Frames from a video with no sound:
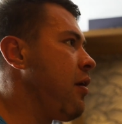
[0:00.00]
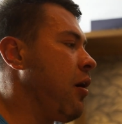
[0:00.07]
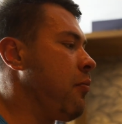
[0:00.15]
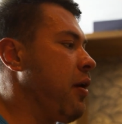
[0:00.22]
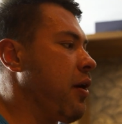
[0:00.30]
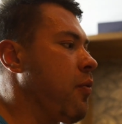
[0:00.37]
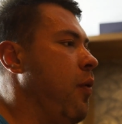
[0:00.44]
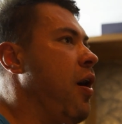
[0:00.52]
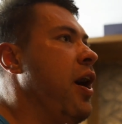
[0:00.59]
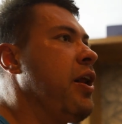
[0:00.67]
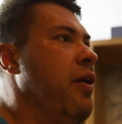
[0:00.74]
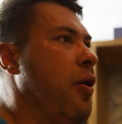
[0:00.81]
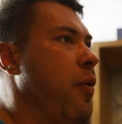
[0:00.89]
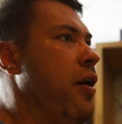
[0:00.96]
I'm like, why
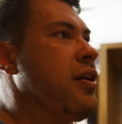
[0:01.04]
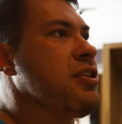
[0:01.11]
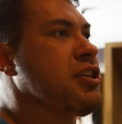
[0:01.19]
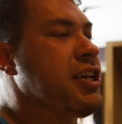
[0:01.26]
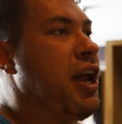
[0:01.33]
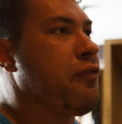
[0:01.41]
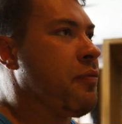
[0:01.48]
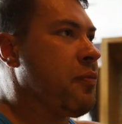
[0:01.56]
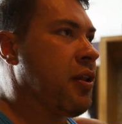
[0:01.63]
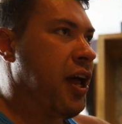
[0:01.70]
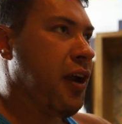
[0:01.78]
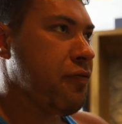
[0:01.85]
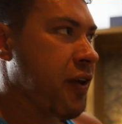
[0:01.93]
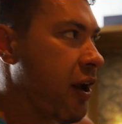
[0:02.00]
do I want to escape from the
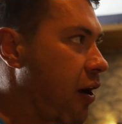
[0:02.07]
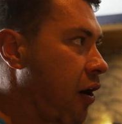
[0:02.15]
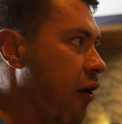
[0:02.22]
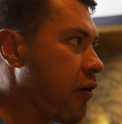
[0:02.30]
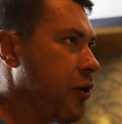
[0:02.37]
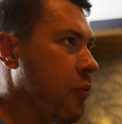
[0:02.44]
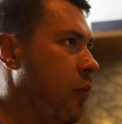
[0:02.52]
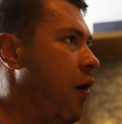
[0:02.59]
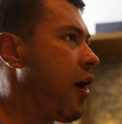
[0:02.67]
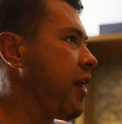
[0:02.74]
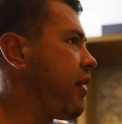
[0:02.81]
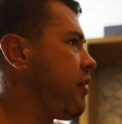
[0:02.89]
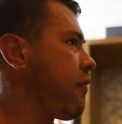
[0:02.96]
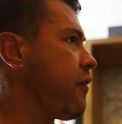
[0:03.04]
life that I already
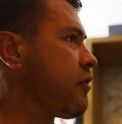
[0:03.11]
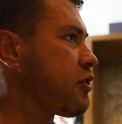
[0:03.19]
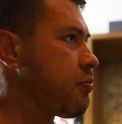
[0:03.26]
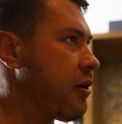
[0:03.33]
wanted in the first